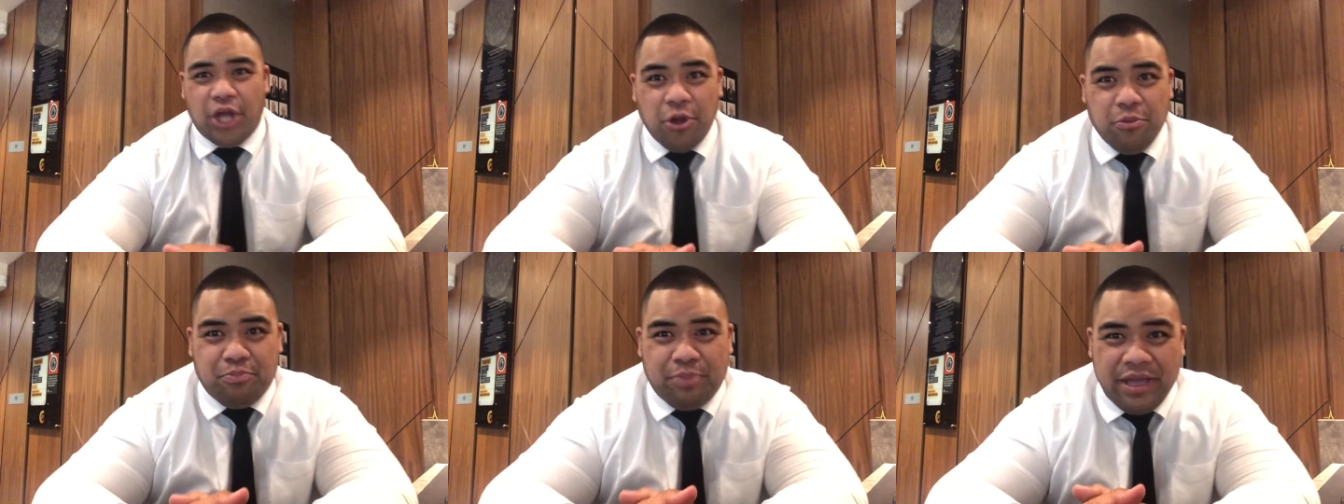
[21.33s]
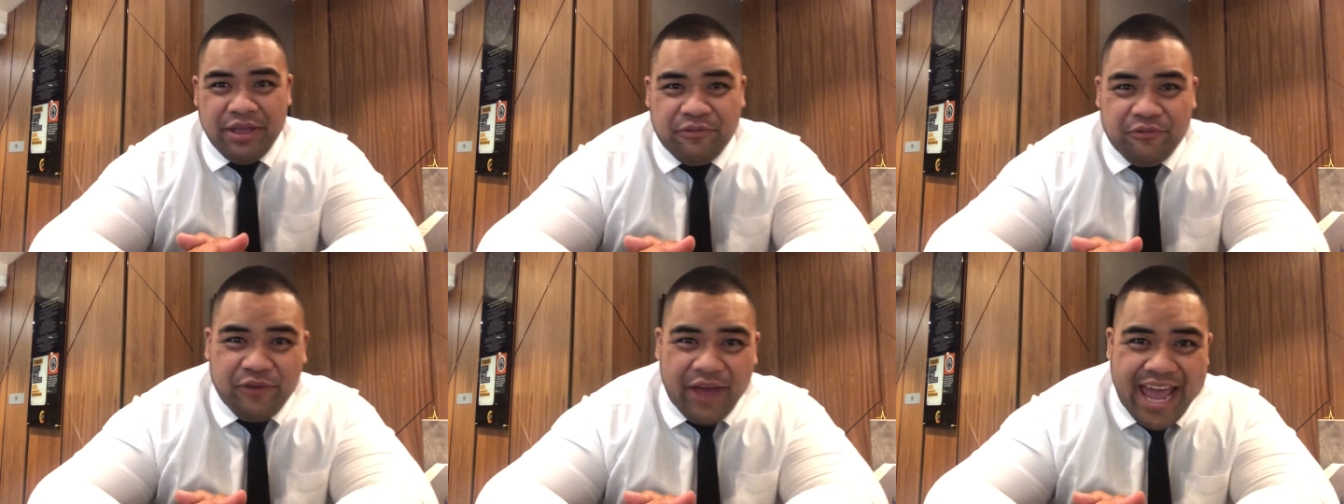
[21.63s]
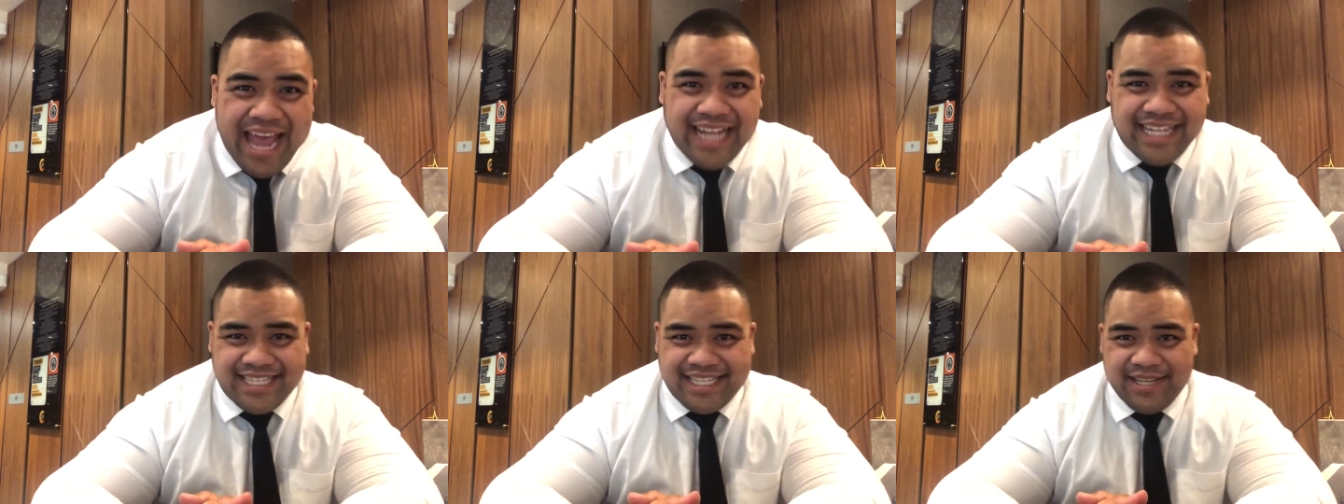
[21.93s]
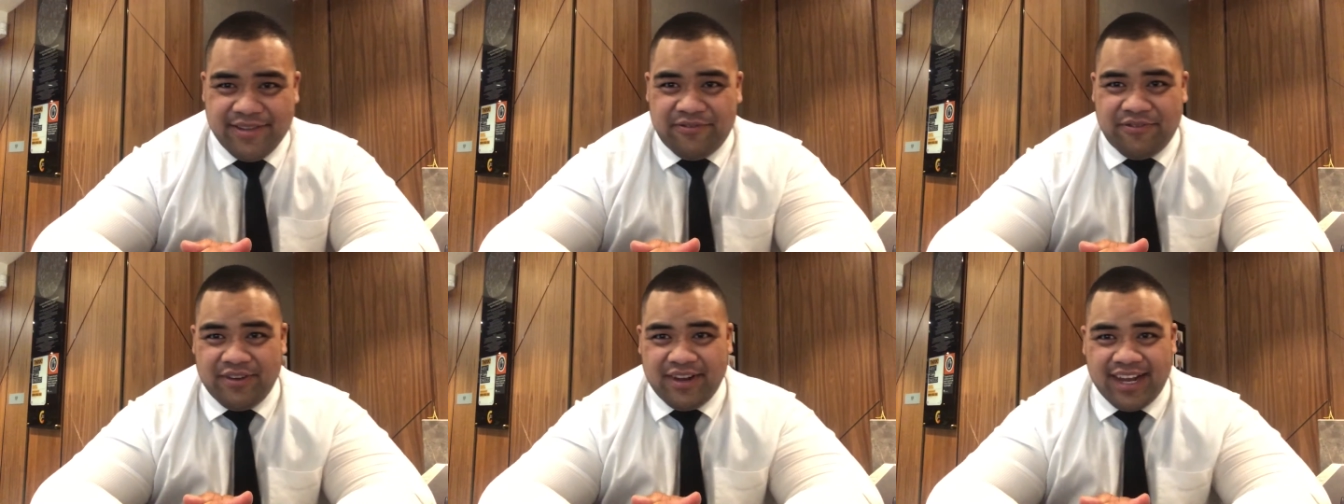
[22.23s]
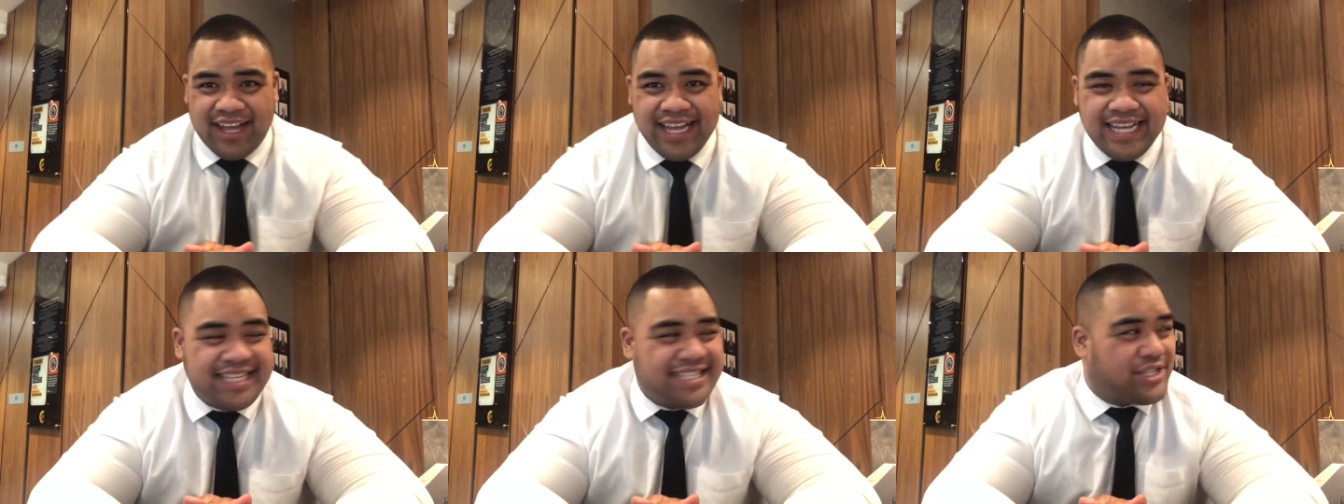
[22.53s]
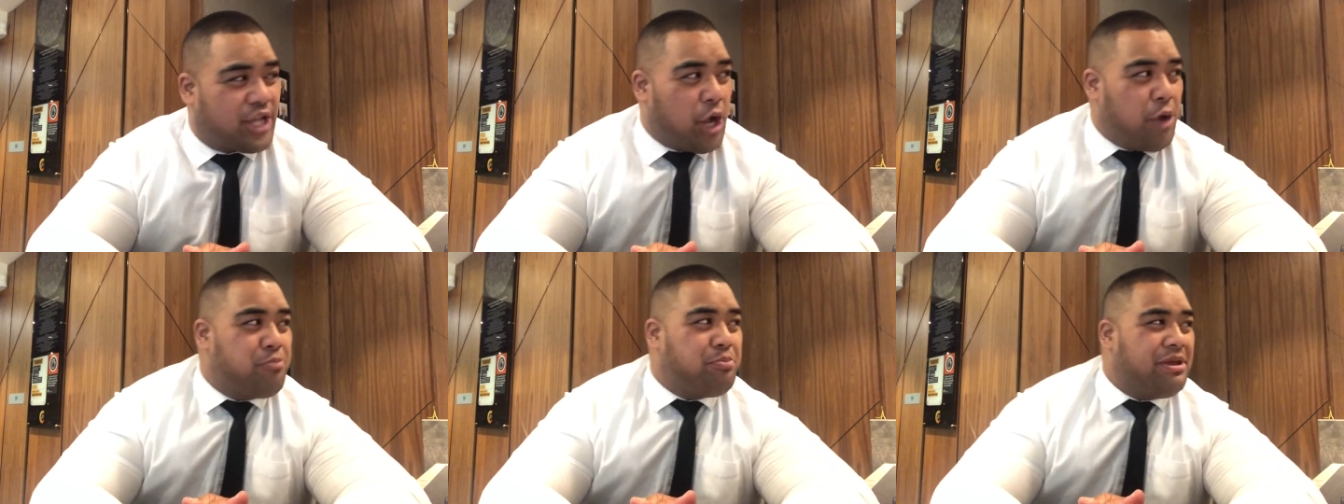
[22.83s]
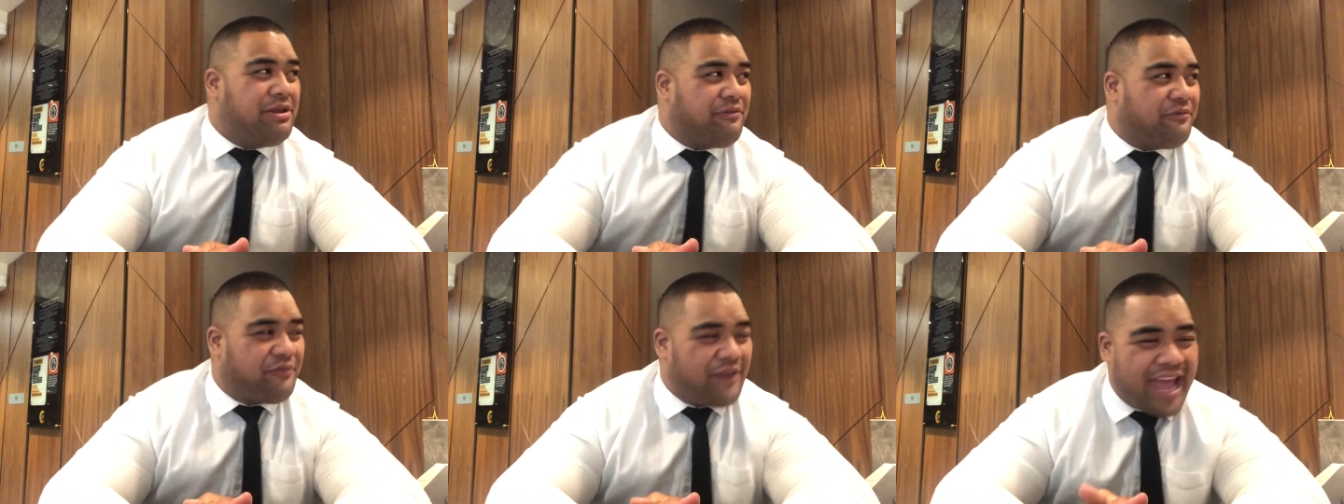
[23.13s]
Don't be fancy, Felise. Don't
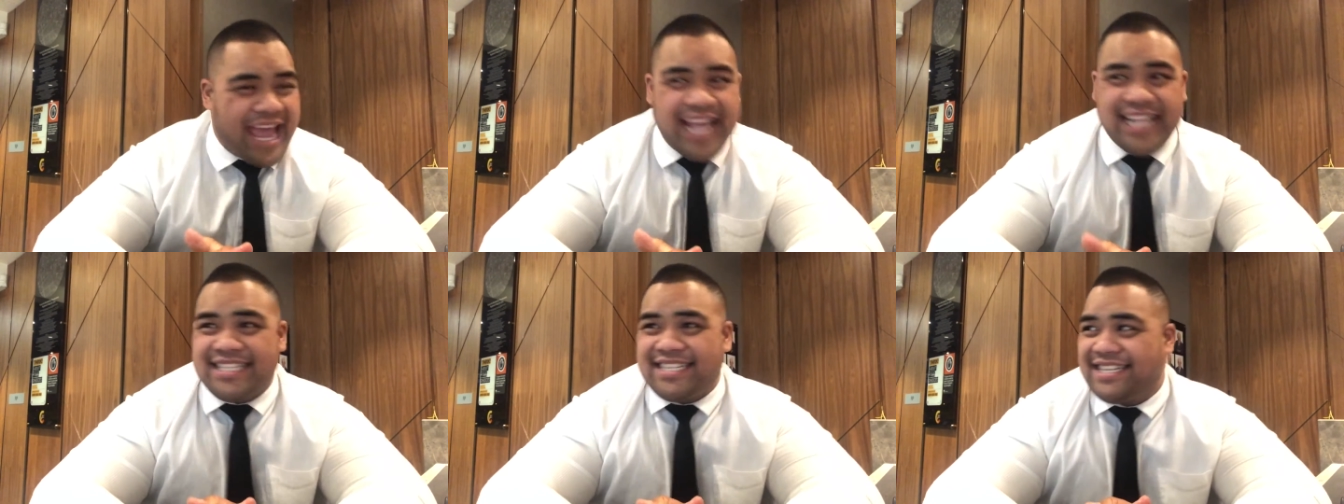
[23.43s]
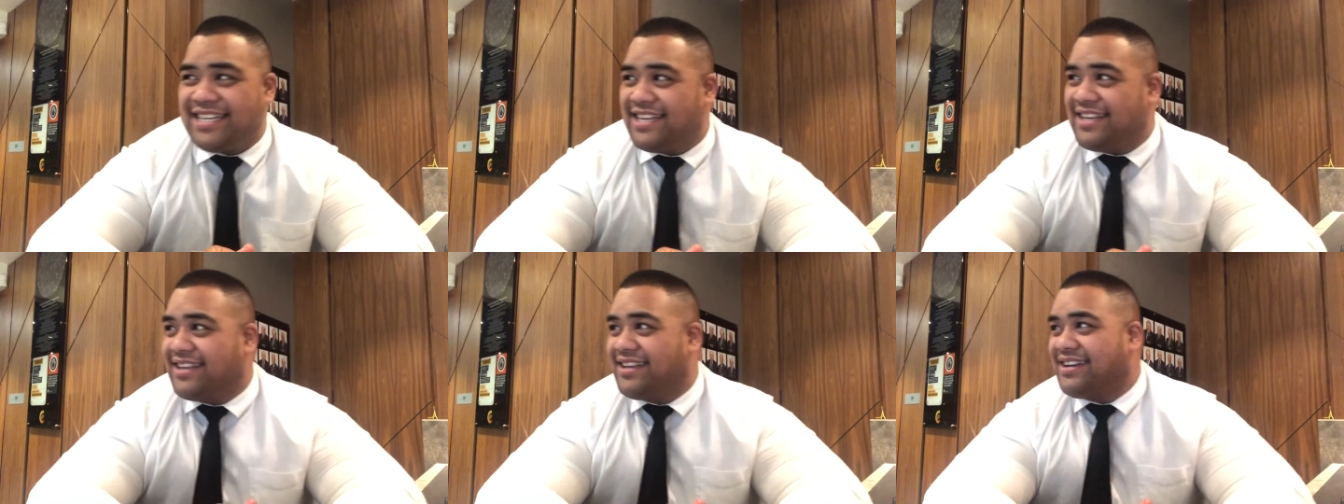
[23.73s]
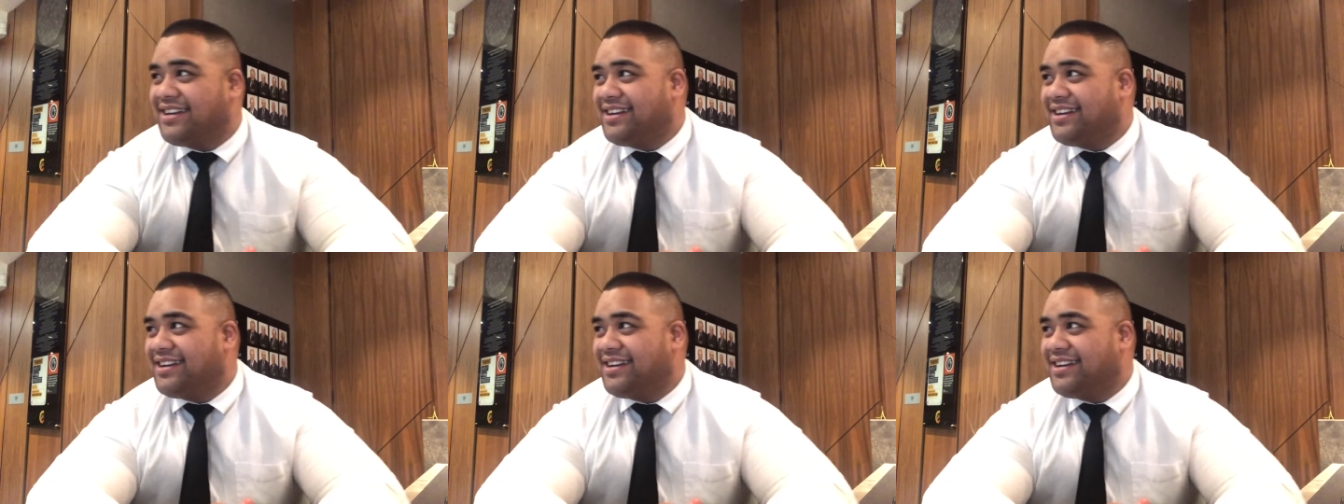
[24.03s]
be fancy.